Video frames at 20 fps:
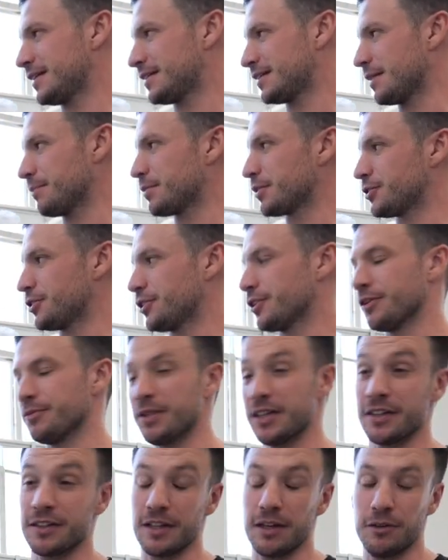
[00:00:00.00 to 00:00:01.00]
temperature,
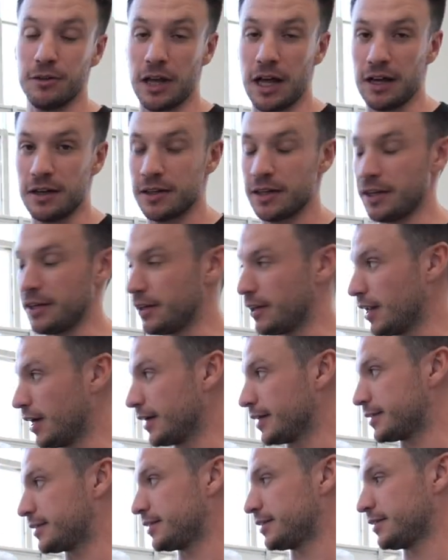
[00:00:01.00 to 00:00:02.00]
humidity, and
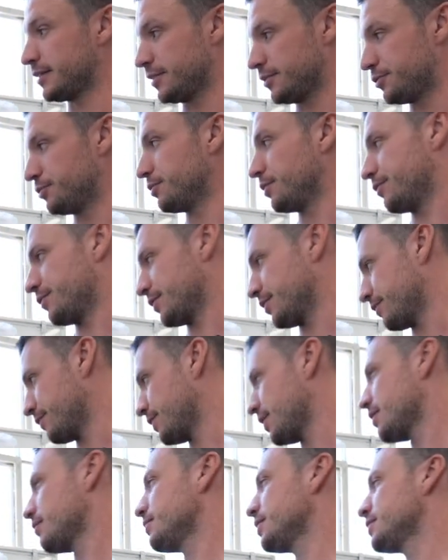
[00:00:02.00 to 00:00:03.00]
light in two different
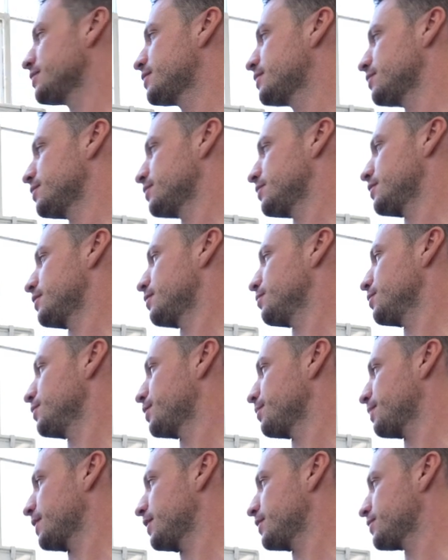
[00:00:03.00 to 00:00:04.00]
environments using the
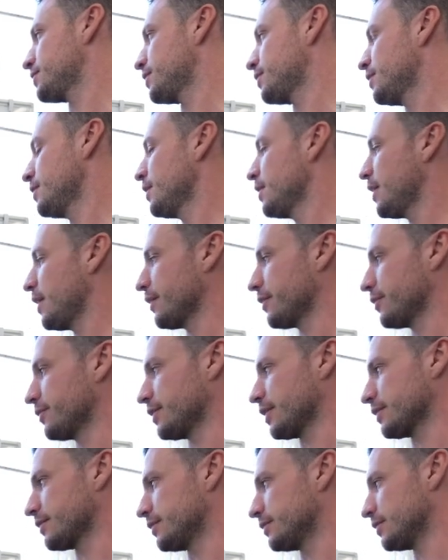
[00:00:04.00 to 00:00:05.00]
multiplexer and
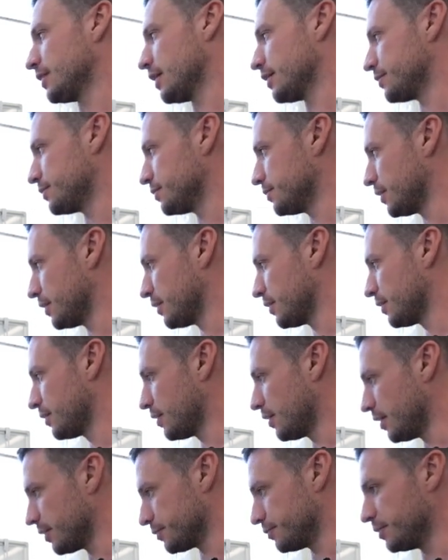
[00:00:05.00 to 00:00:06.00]
connecting that to the
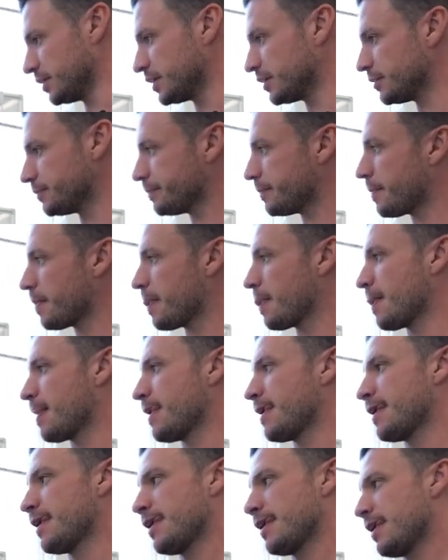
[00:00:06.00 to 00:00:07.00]
Arduino.
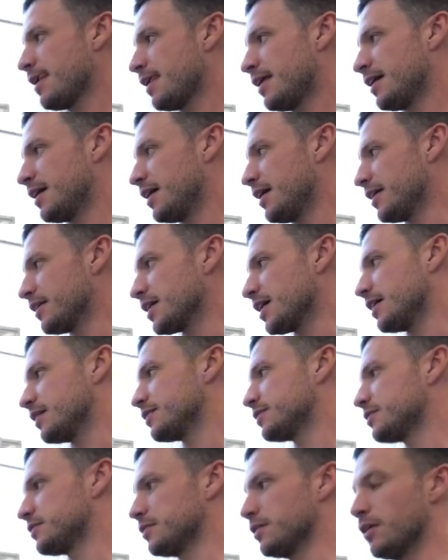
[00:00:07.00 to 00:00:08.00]
And yeah,
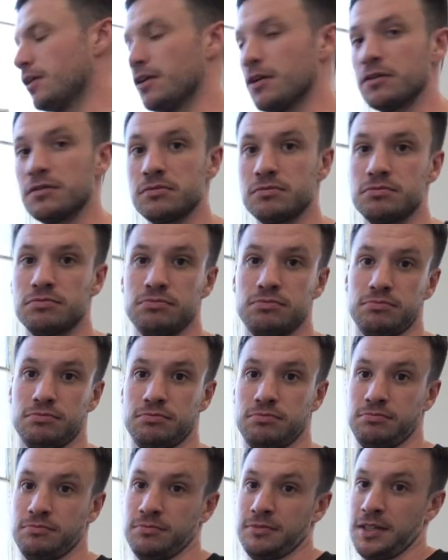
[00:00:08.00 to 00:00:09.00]
so
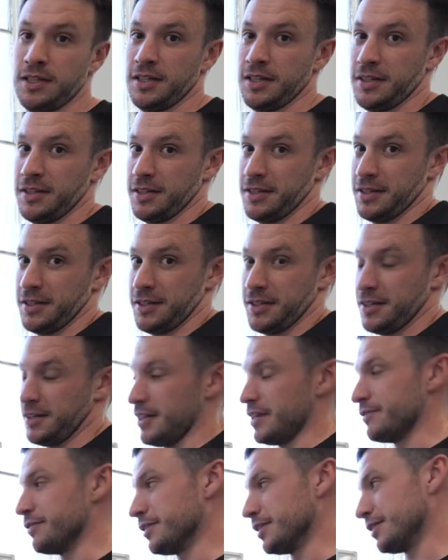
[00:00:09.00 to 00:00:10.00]

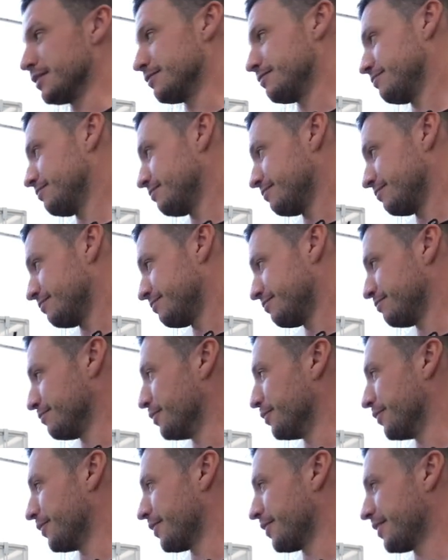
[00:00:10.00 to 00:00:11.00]
if you need
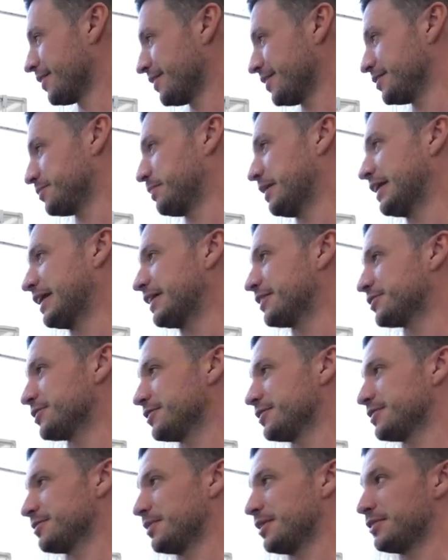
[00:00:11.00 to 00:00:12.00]
more
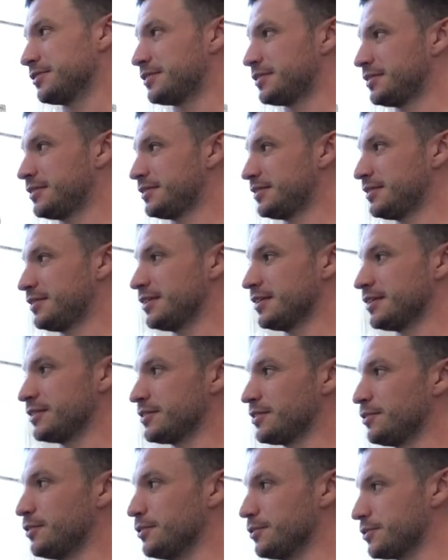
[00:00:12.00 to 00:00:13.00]
explanations about
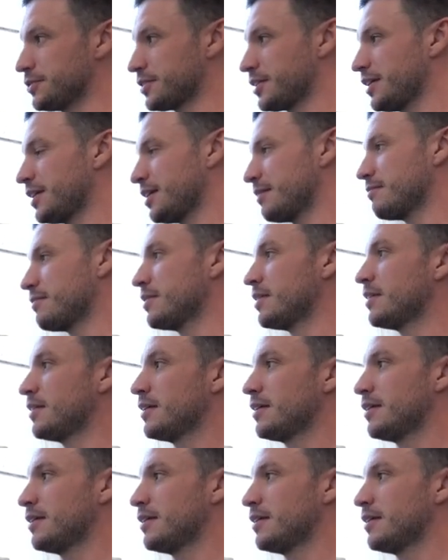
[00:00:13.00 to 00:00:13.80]
this whole scheme,